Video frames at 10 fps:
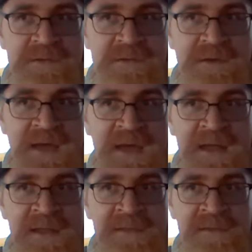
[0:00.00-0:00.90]

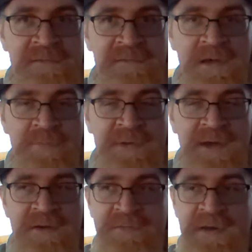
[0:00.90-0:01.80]
and it'll be out
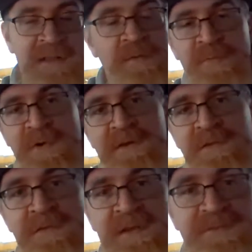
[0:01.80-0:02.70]
there, and I'll be working on the
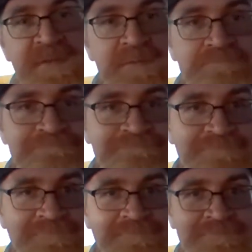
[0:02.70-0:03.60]
next thing.
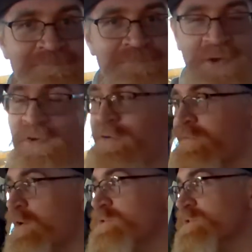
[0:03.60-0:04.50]
But right,
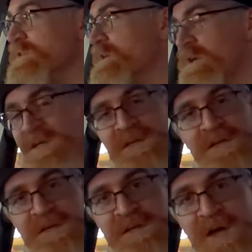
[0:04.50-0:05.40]
folks,
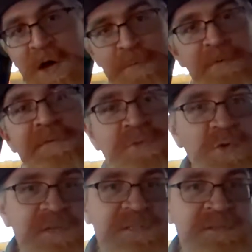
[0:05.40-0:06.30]
I hope you've enjoyed
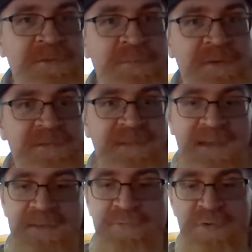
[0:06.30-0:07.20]
listening to me today.
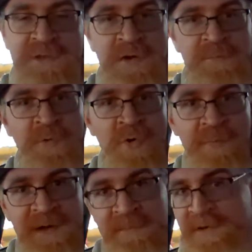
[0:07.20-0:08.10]
If you want to know more
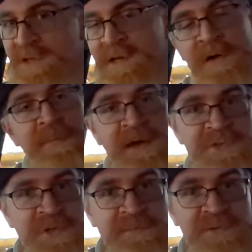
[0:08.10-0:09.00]
about me, you can go to
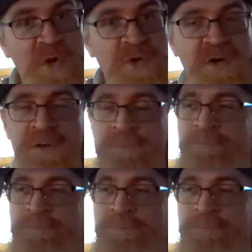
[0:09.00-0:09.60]
petergermany.com.